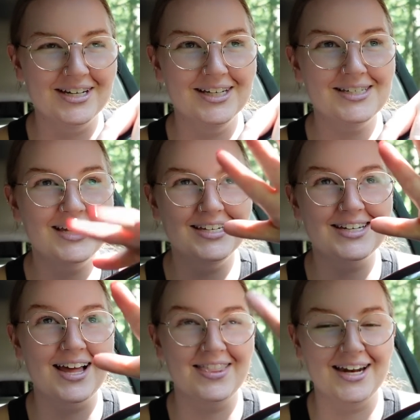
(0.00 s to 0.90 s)
At least he
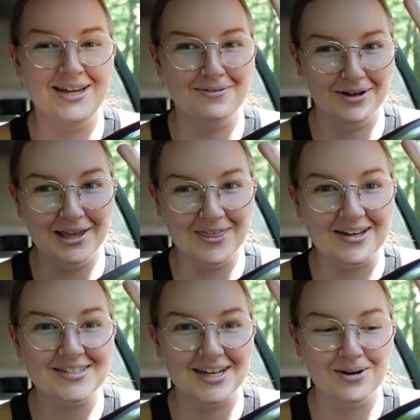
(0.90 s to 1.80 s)
said that he really
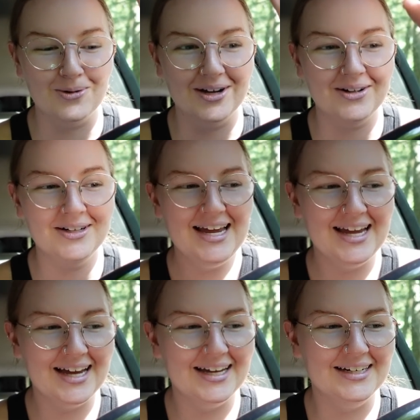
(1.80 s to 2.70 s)
thinks that it will.
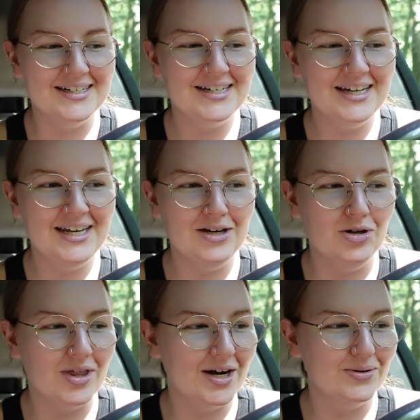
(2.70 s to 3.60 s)
And he
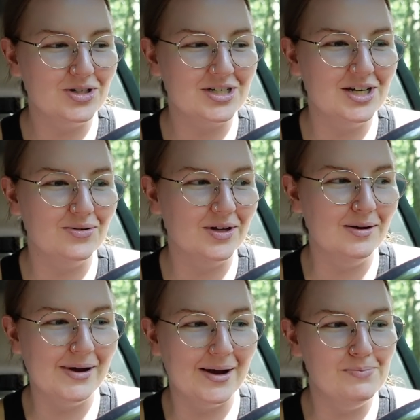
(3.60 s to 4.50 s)
knew that I was just in a really
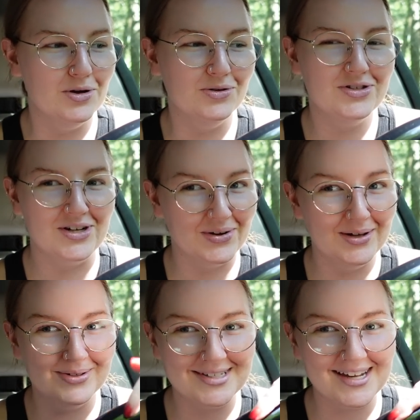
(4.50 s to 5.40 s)
bad mood. So he
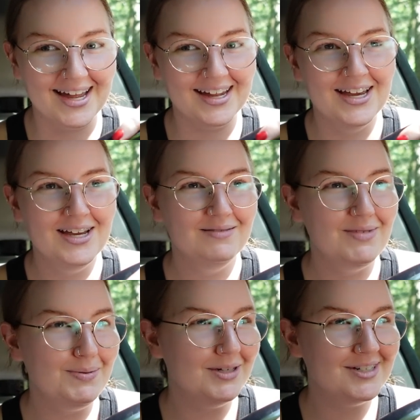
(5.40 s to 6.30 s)
was like,
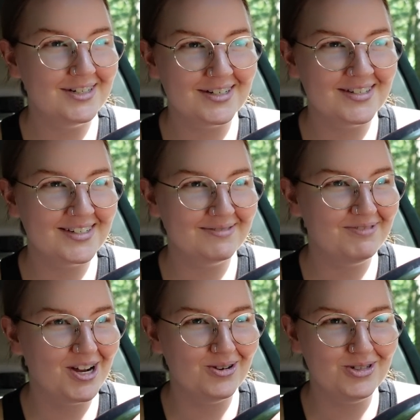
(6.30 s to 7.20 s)
maybe you should just
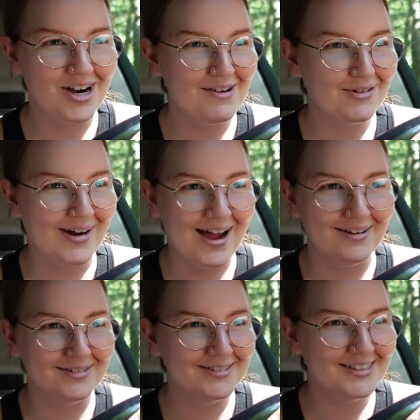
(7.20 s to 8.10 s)
go drive
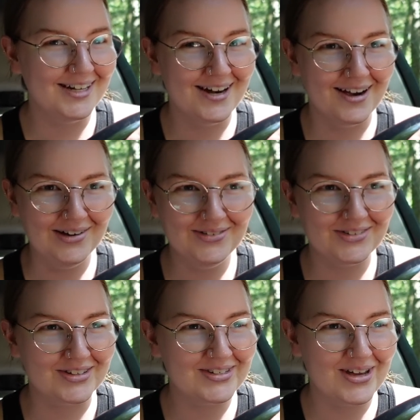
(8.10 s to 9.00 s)
around, you know,
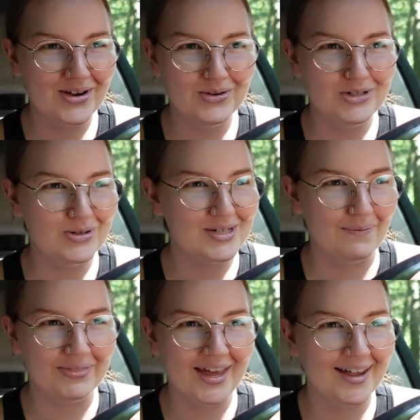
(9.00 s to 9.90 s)
just go do
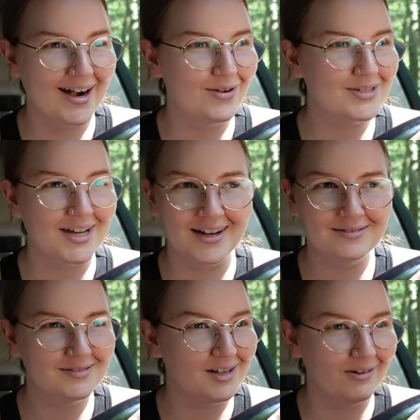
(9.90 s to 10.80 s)
something. And I was like,
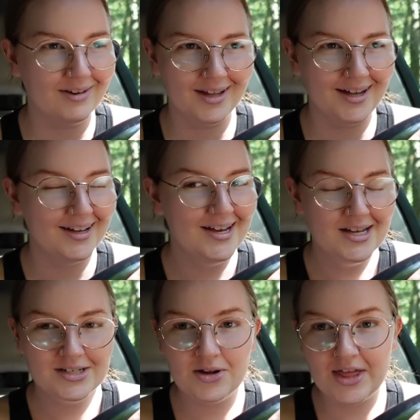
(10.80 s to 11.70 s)
totally.
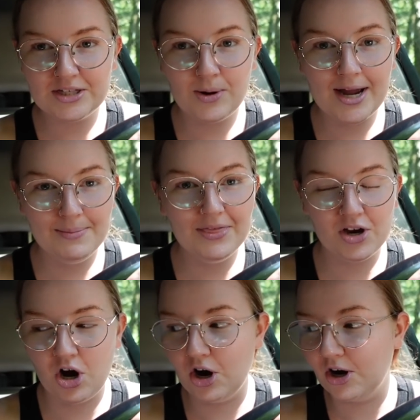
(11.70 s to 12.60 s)
So that's why I'm in the
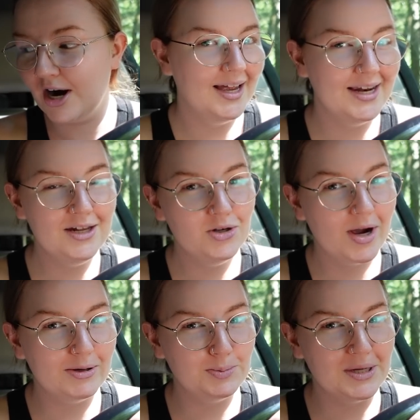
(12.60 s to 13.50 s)
car. And he knew
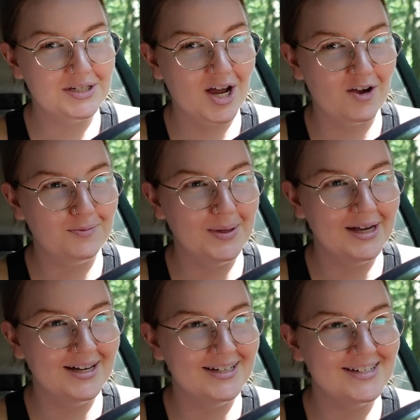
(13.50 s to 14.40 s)
I was pissed off
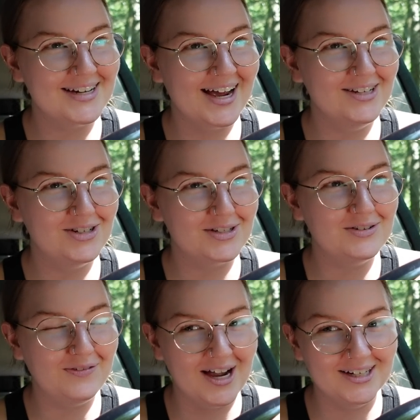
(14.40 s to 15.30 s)
because I
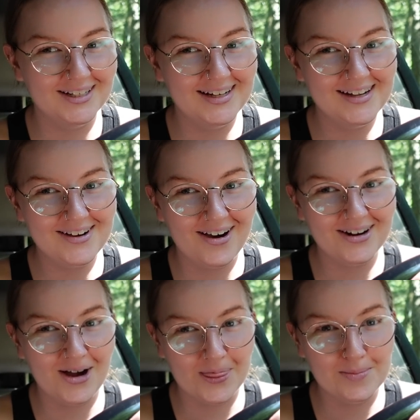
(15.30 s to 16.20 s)
just finally
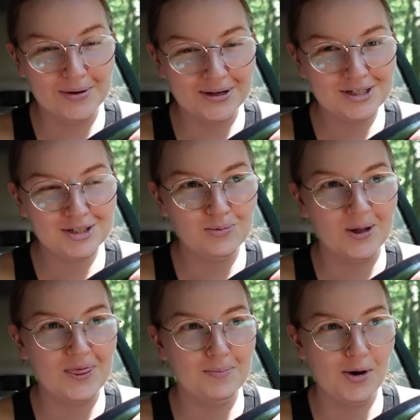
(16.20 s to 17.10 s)
got on the books
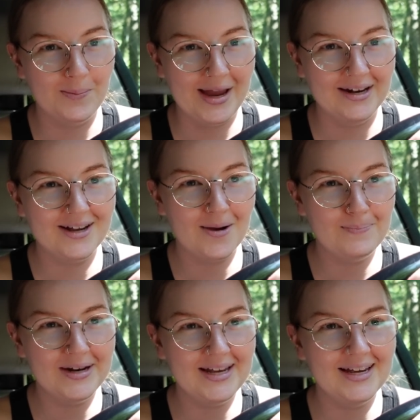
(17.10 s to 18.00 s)
with the propane
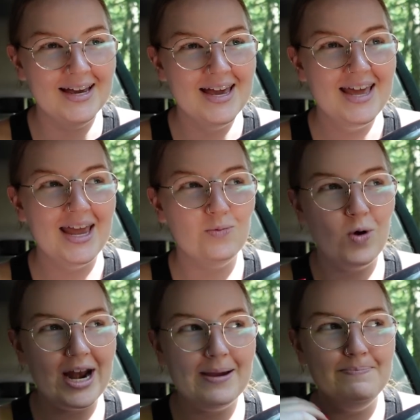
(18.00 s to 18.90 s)
company. And
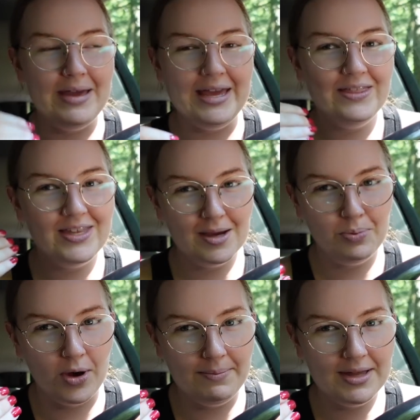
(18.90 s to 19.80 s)
when I made the
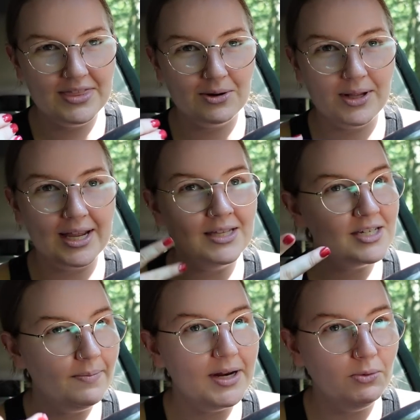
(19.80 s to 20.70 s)
appointment, they were like, and
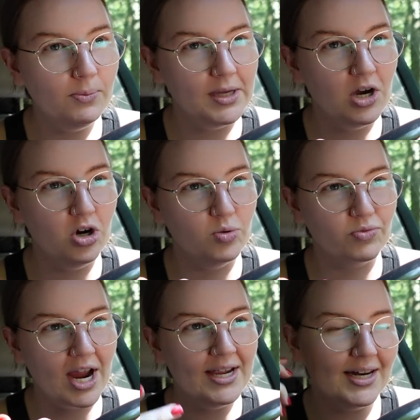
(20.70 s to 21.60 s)
somebody will be home,
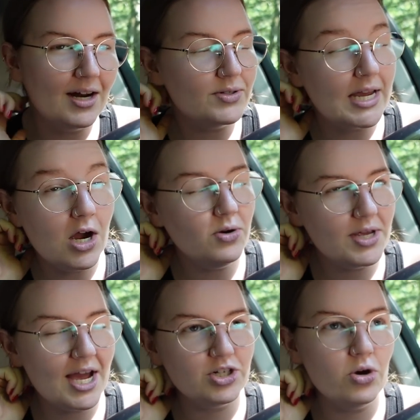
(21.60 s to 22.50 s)
right? And I was like, oh
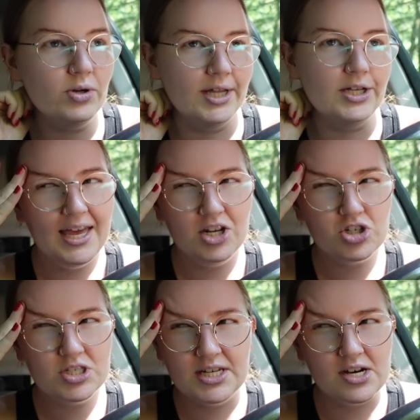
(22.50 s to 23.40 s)
yeah, totally. And it
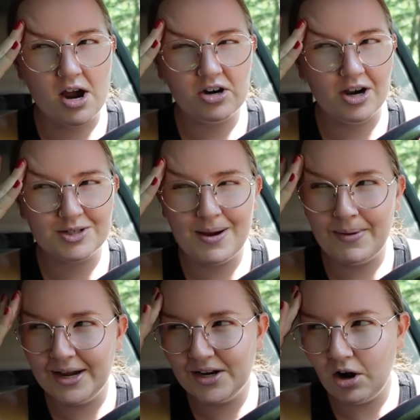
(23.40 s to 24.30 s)
just did not cross my
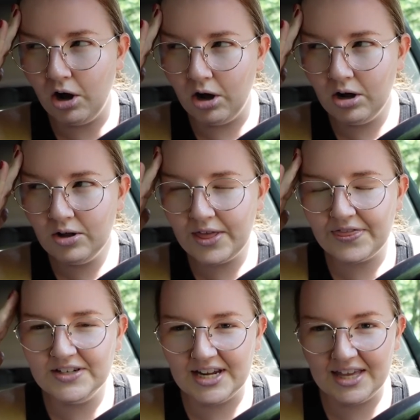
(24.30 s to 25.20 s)
mind at all that
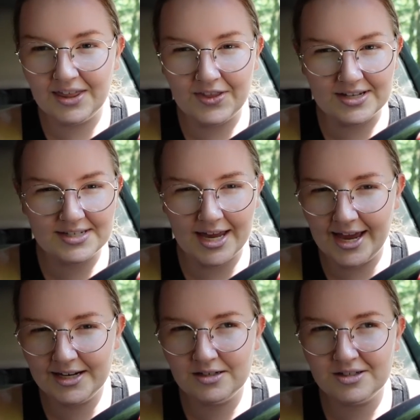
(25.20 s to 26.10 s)
the day that they
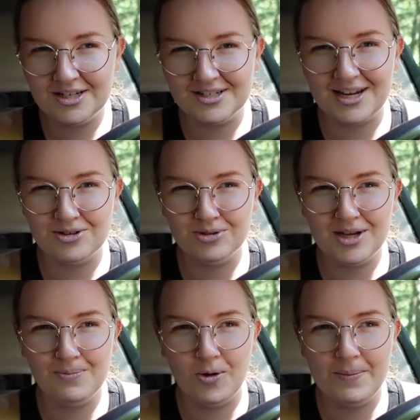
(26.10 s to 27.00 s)
said to schedule the
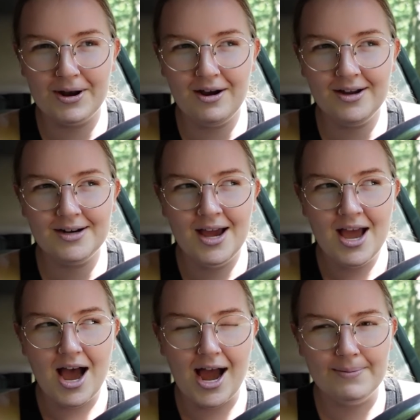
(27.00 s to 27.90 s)
appointment on,
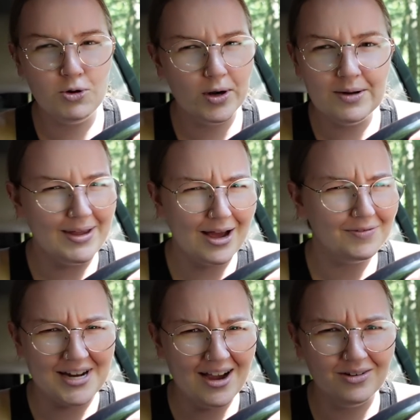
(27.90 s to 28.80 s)
I'm going to be out of
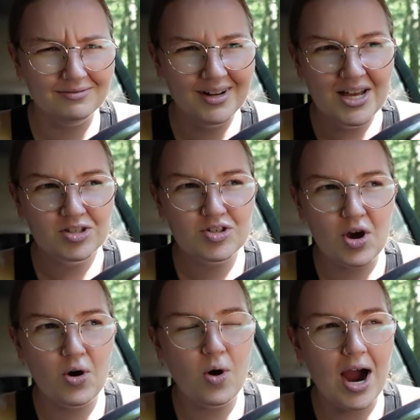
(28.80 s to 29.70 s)
town.
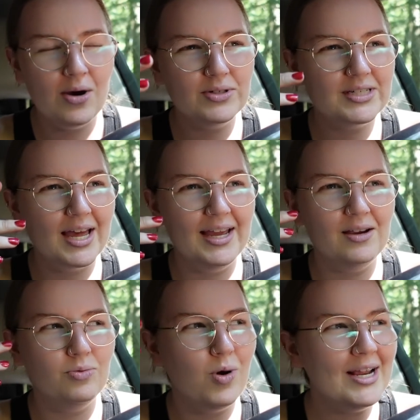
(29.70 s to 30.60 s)
So I was like,
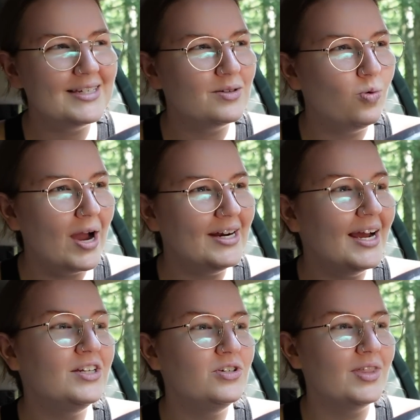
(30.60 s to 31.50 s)
what? Why did
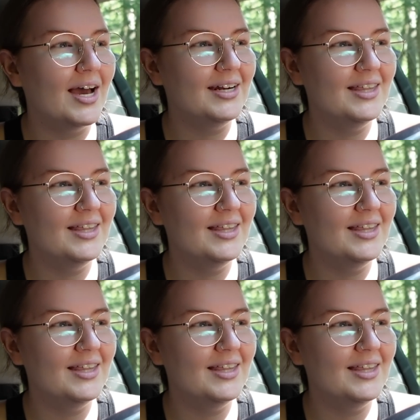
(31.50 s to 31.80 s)
I do that?